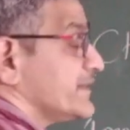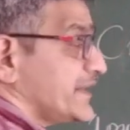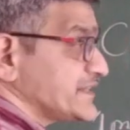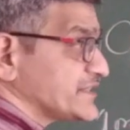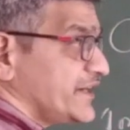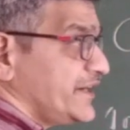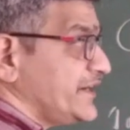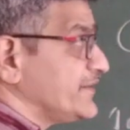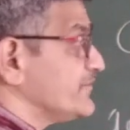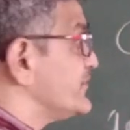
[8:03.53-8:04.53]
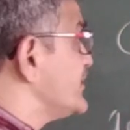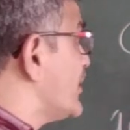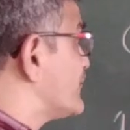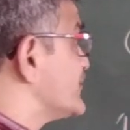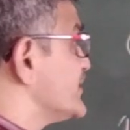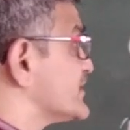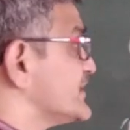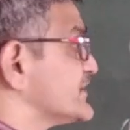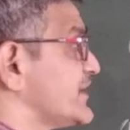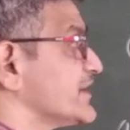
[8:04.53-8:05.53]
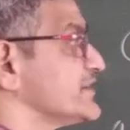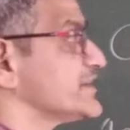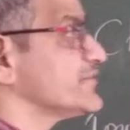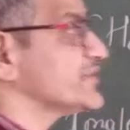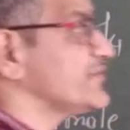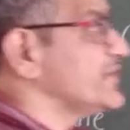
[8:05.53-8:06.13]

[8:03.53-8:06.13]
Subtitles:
Next we observe these are in terms of